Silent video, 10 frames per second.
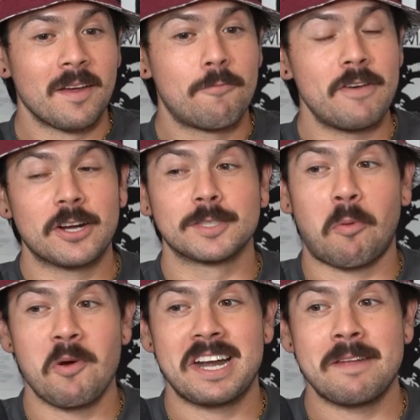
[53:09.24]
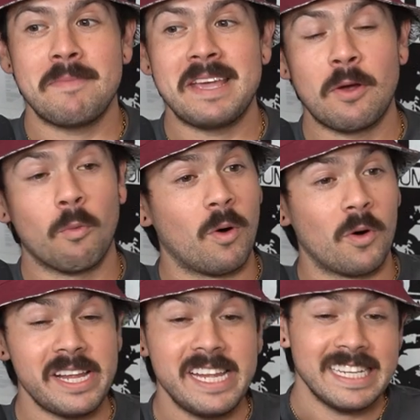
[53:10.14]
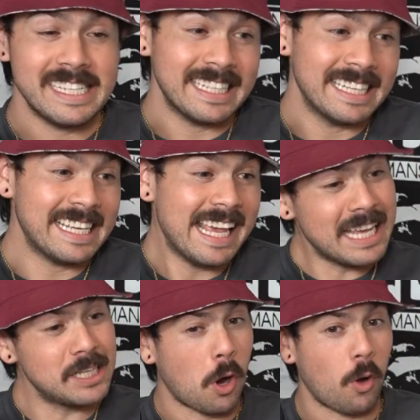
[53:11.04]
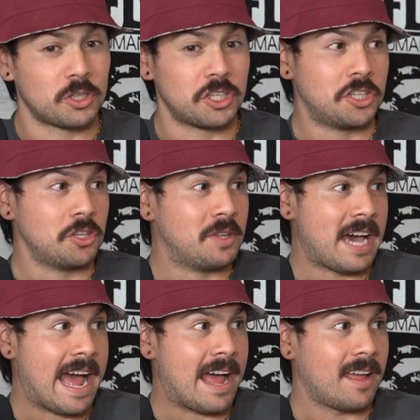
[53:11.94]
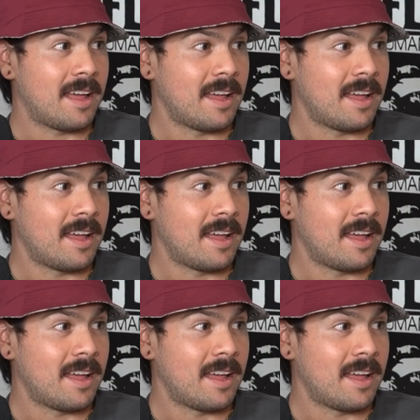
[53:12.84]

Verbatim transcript: fingers pointed at me. Well, he told her to do that.